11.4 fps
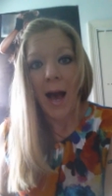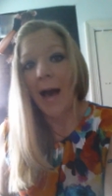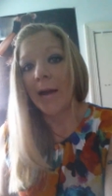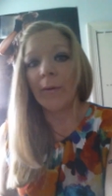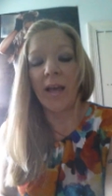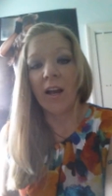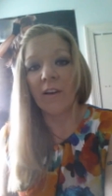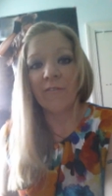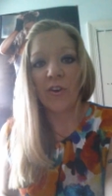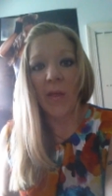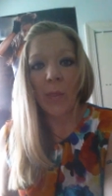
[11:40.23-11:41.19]
I don't care
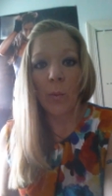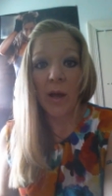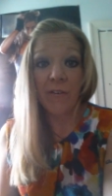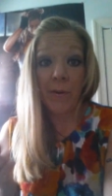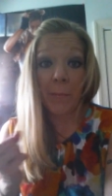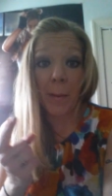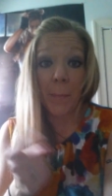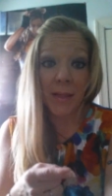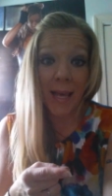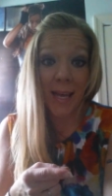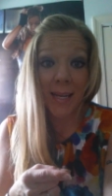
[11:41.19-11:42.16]
if you're on the way from the
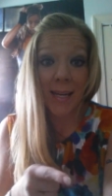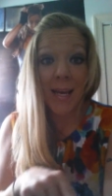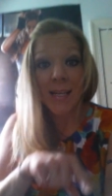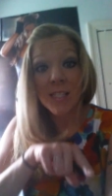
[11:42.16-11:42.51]
plane